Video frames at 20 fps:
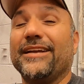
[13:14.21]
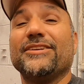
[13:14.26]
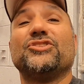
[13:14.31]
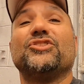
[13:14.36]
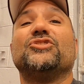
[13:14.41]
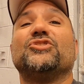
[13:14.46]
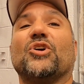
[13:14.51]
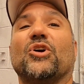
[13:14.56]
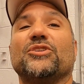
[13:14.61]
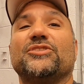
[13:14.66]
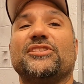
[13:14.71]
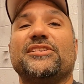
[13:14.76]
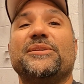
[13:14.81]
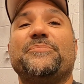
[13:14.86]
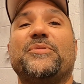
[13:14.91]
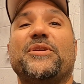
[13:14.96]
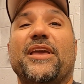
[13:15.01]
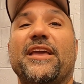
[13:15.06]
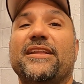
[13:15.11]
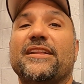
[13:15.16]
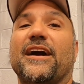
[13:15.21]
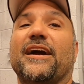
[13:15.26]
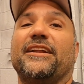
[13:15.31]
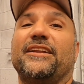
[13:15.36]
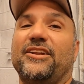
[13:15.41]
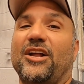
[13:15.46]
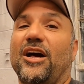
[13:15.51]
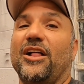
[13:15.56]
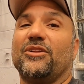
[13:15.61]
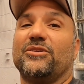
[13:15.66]
I should charge the EPA
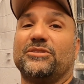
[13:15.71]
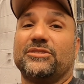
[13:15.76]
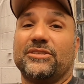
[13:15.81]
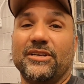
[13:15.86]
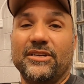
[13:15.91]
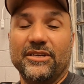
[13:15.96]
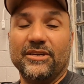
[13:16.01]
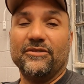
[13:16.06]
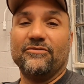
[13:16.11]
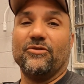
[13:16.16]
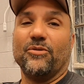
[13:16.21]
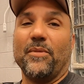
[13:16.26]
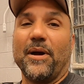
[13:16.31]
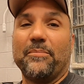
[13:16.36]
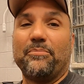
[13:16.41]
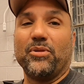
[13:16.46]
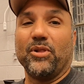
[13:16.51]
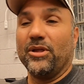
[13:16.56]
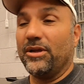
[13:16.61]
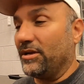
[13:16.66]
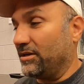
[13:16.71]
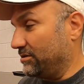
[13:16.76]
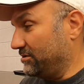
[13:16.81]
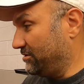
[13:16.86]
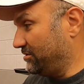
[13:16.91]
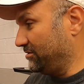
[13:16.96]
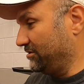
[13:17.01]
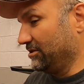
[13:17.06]
$90 for my plugs,